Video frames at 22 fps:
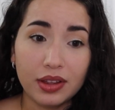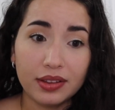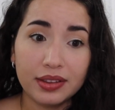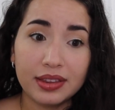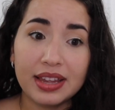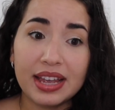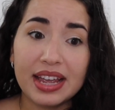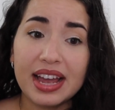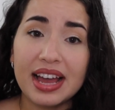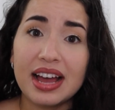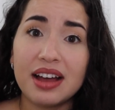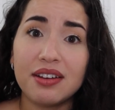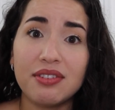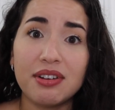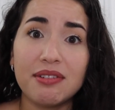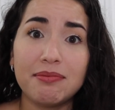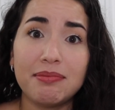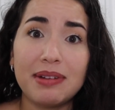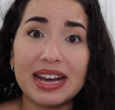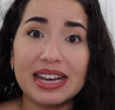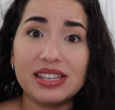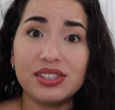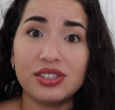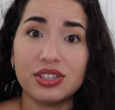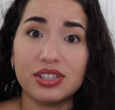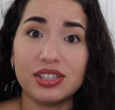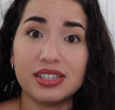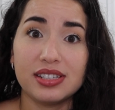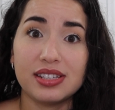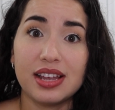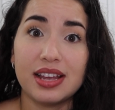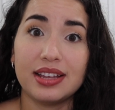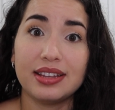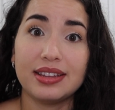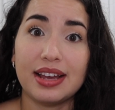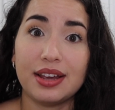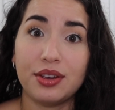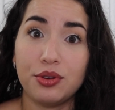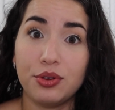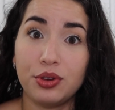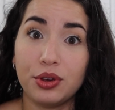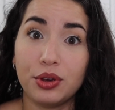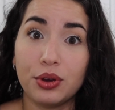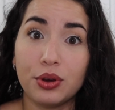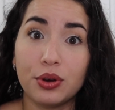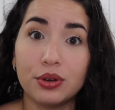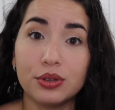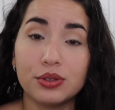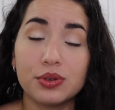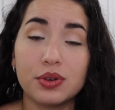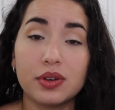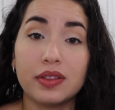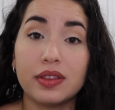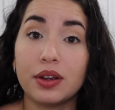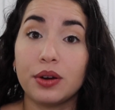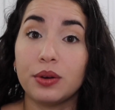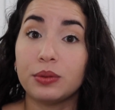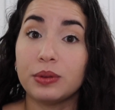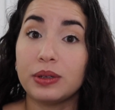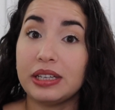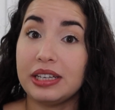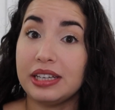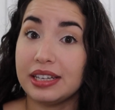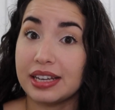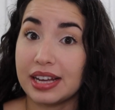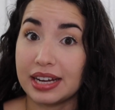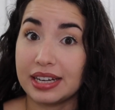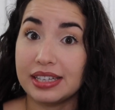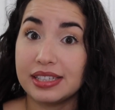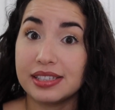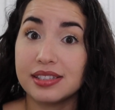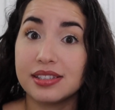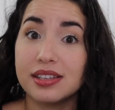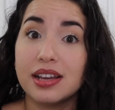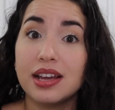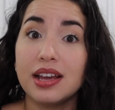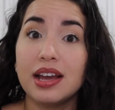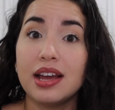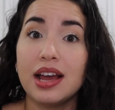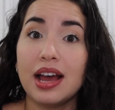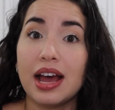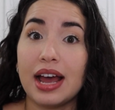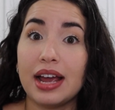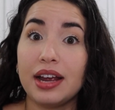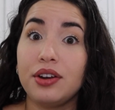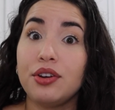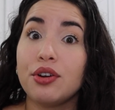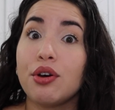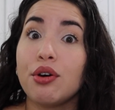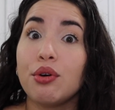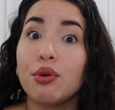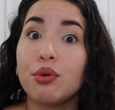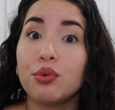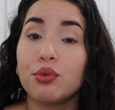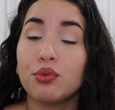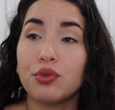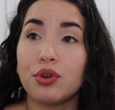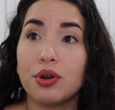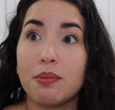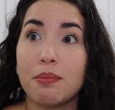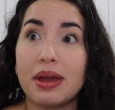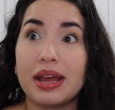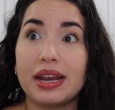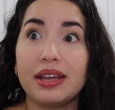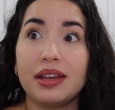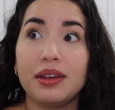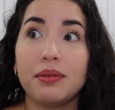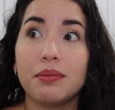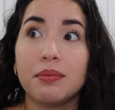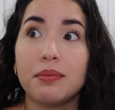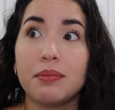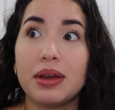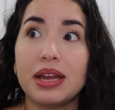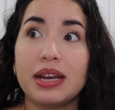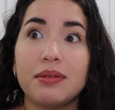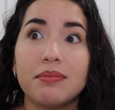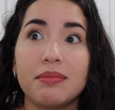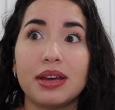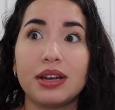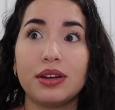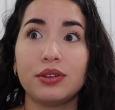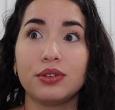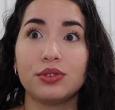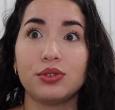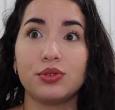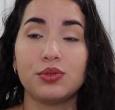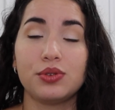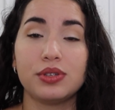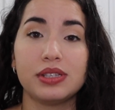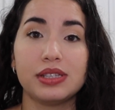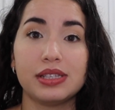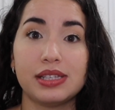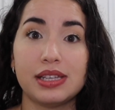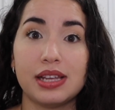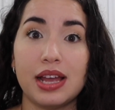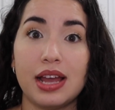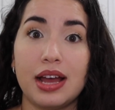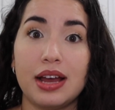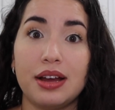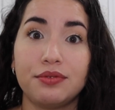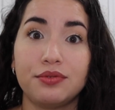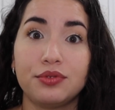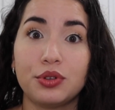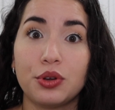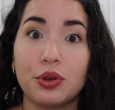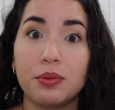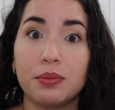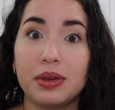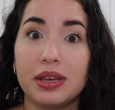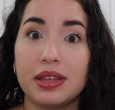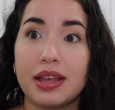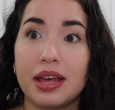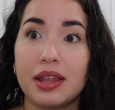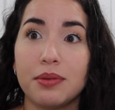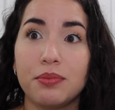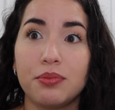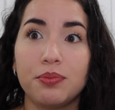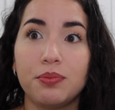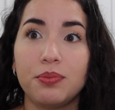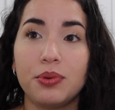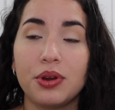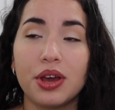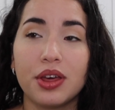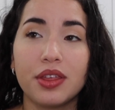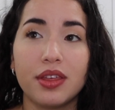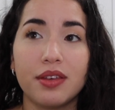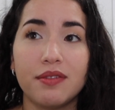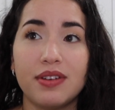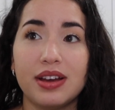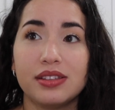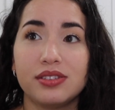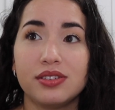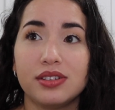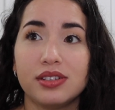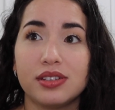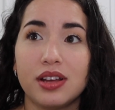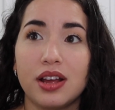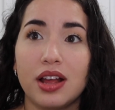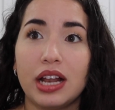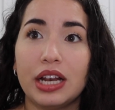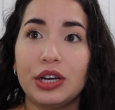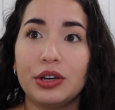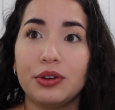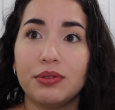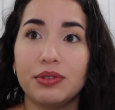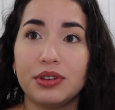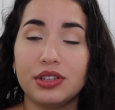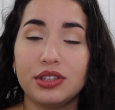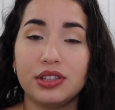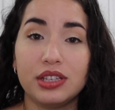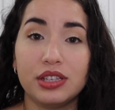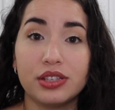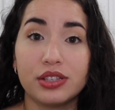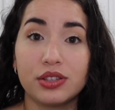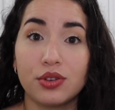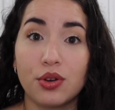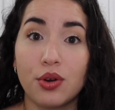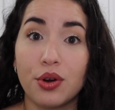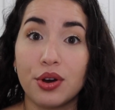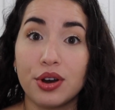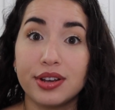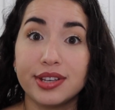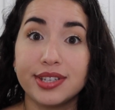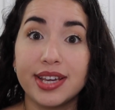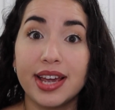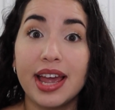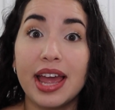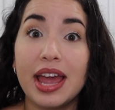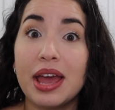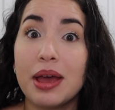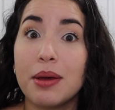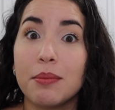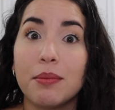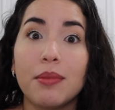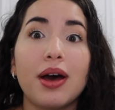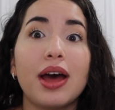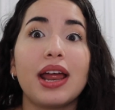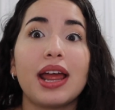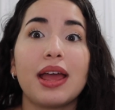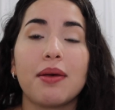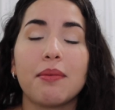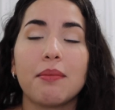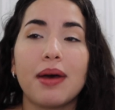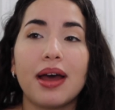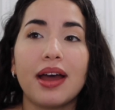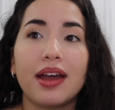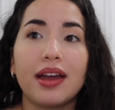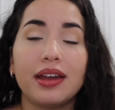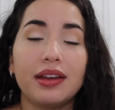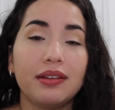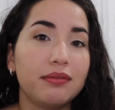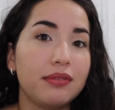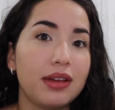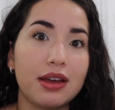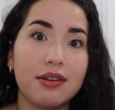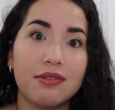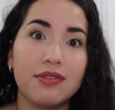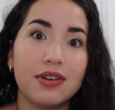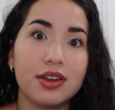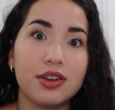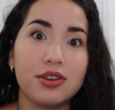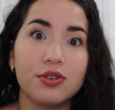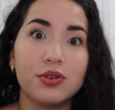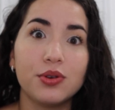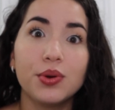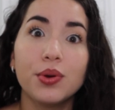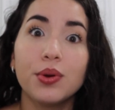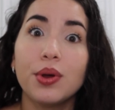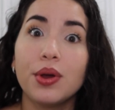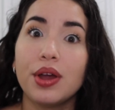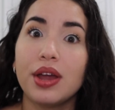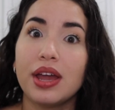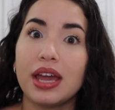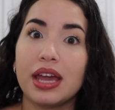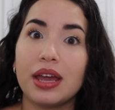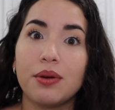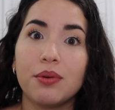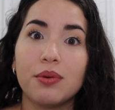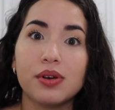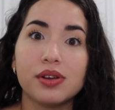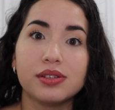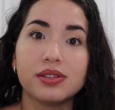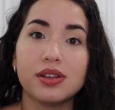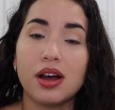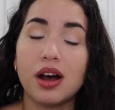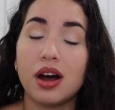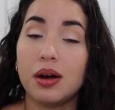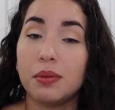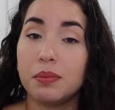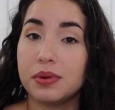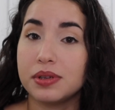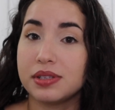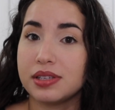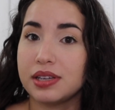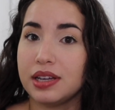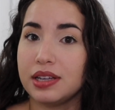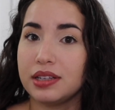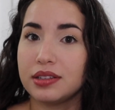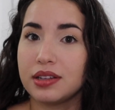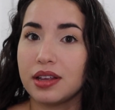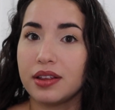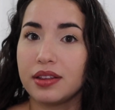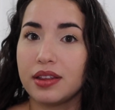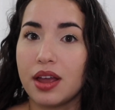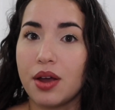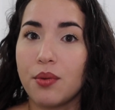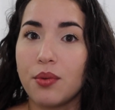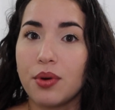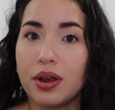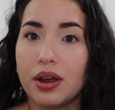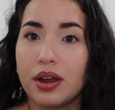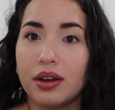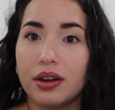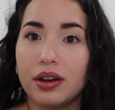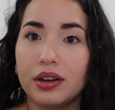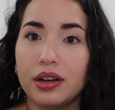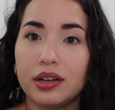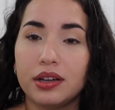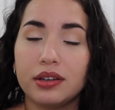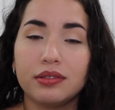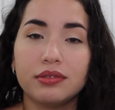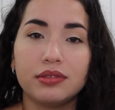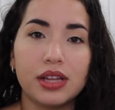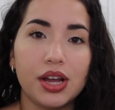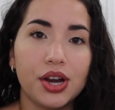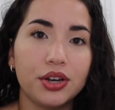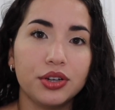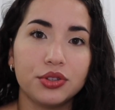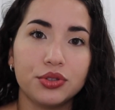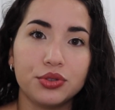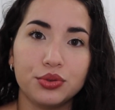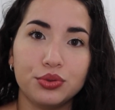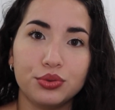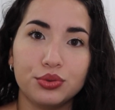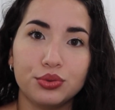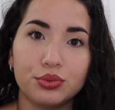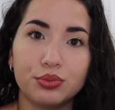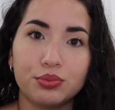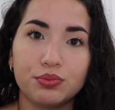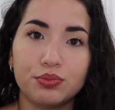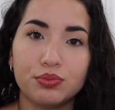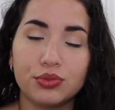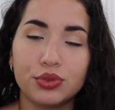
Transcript: They have advisors that you can go to, and they're really nice. I know for many medical students have told me that pre-health advisors are a little bit discouraging, but in FIU it was the opposite. They were there to